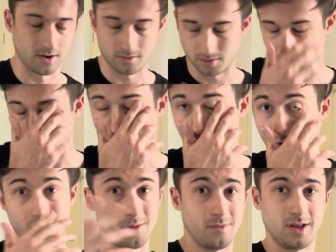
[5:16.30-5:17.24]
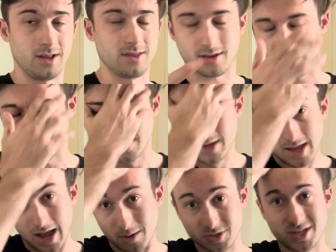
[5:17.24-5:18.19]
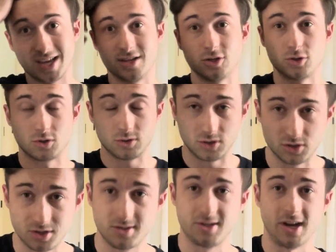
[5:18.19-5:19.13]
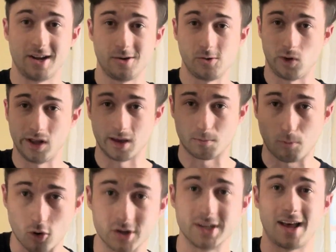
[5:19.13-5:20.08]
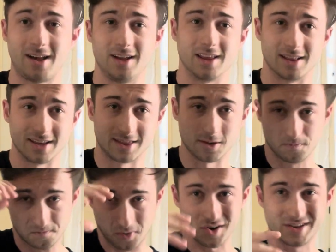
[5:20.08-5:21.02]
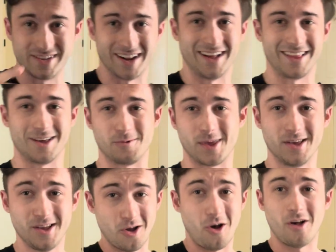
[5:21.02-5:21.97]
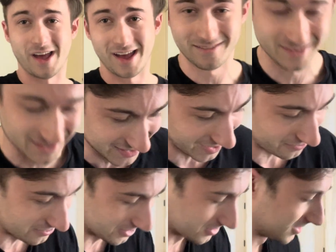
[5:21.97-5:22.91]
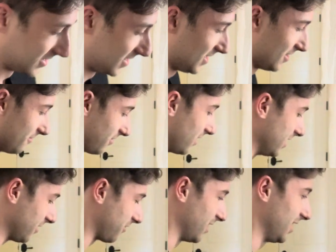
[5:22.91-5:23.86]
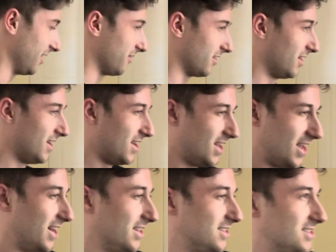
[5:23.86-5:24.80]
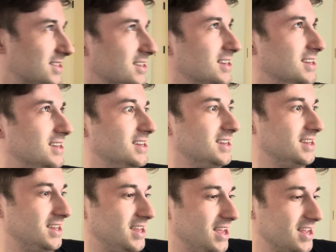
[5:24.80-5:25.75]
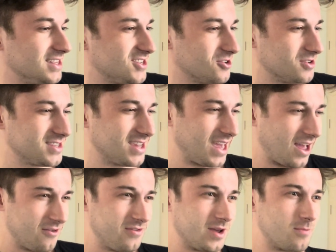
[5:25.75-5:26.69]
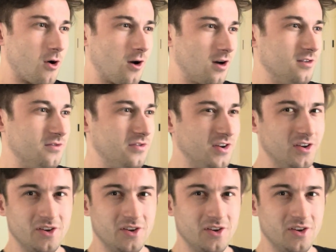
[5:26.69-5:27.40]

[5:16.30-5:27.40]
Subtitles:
people or I'm anything. Like I'm just saying just genuinely personality, like the personality that we all have. I feel very different, and so it's like I feel like part of